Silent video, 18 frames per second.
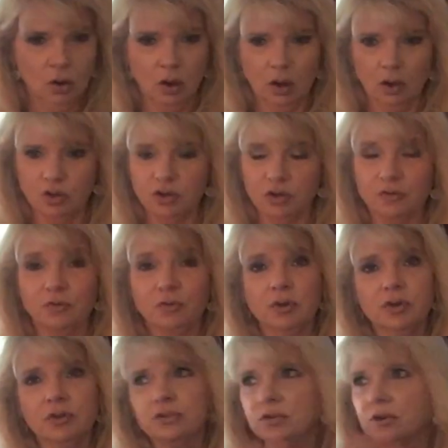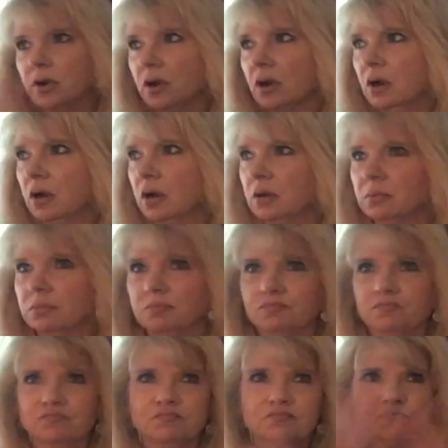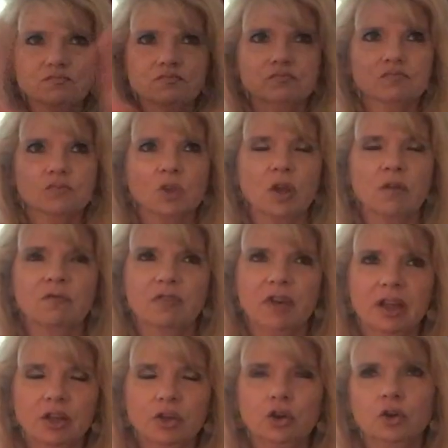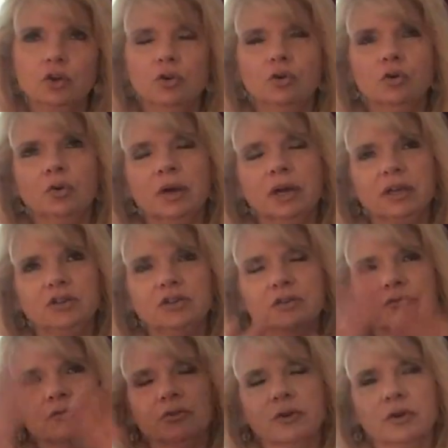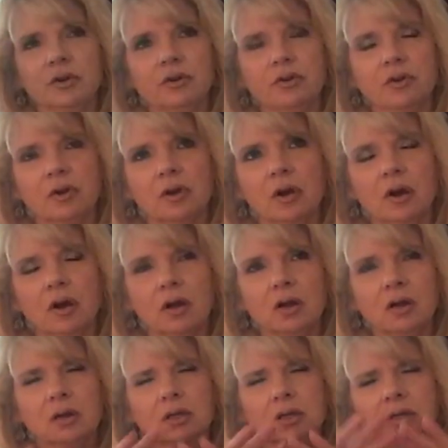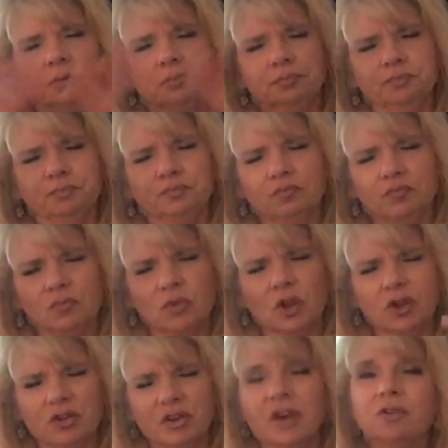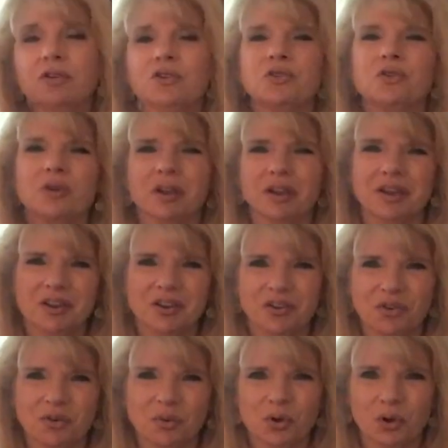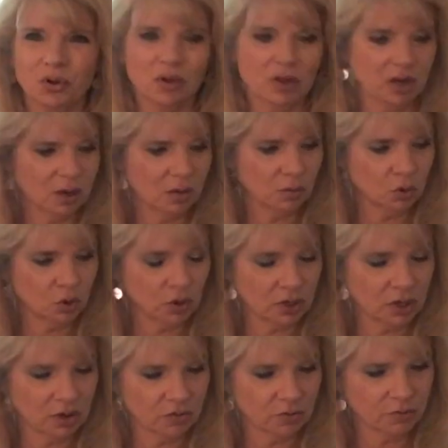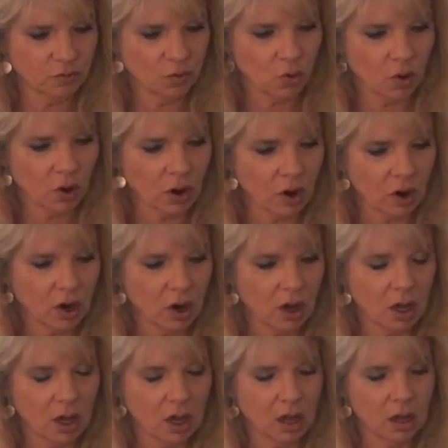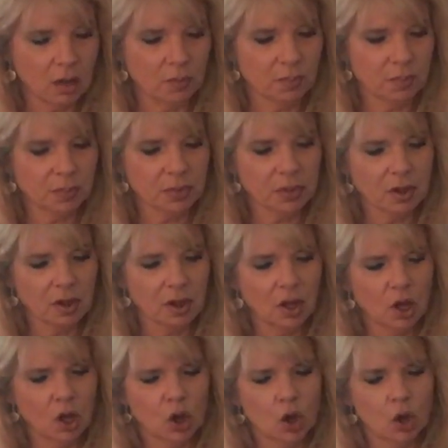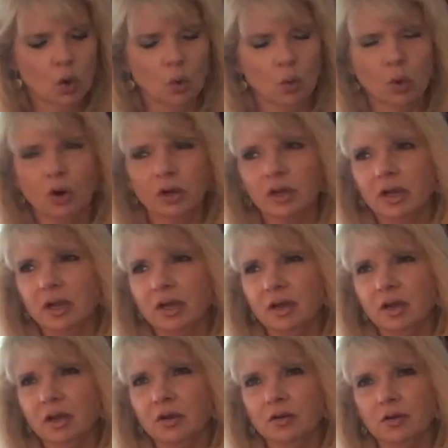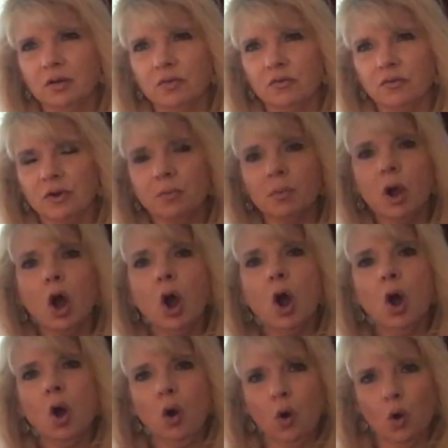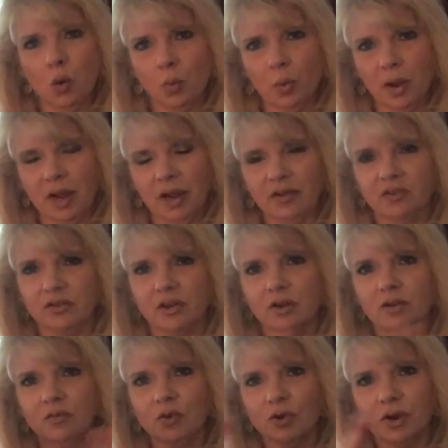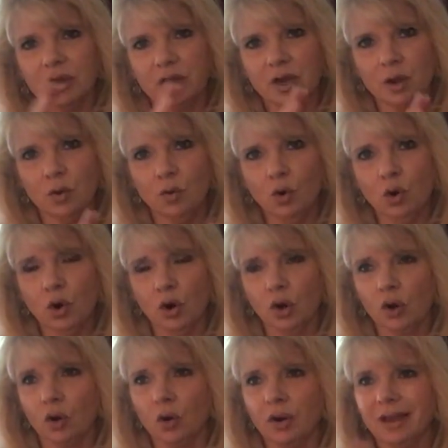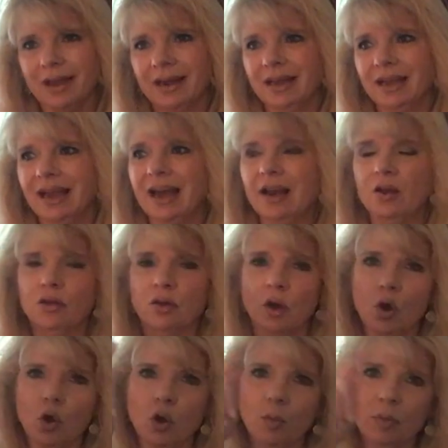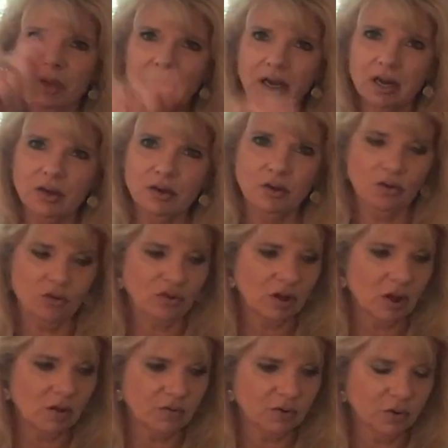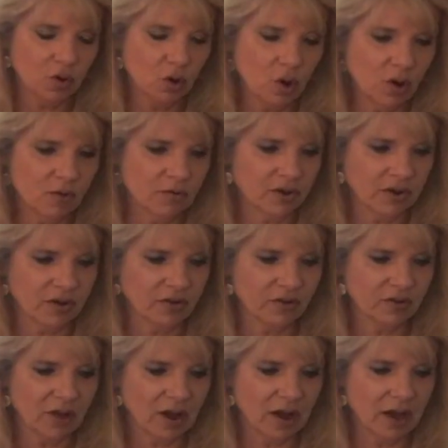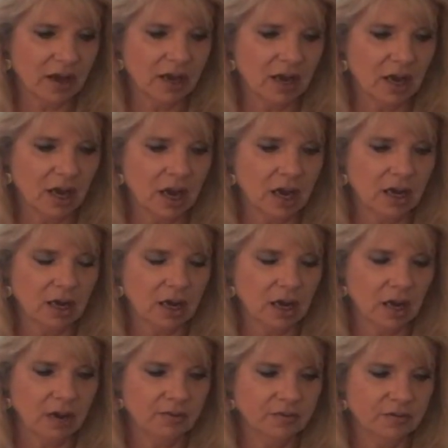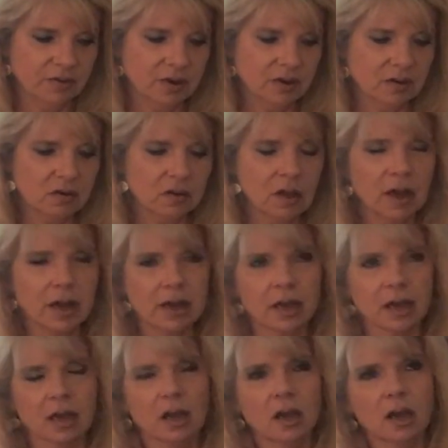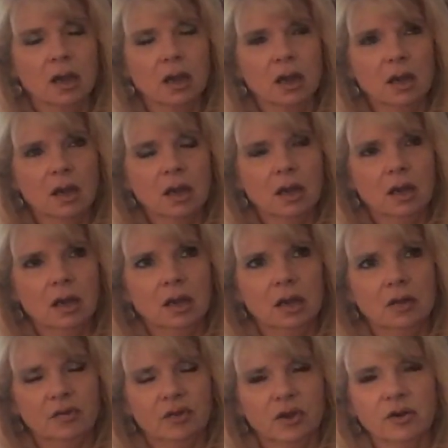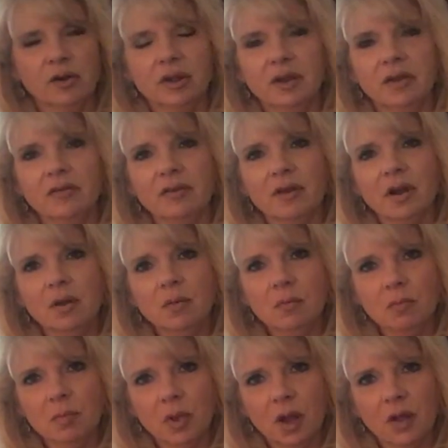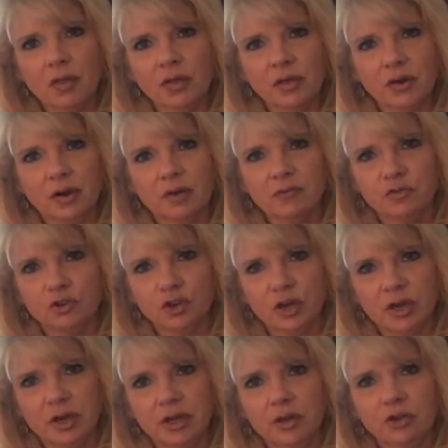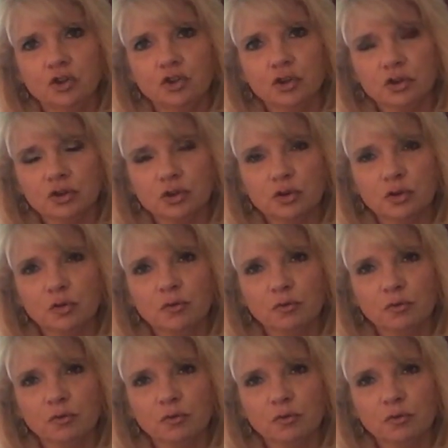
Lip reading: a different venue, a different territory is the word that I'm looking for. Working from home instead of working at work, or getting out of the home and getting yourself an office. I feel like there is a month of changes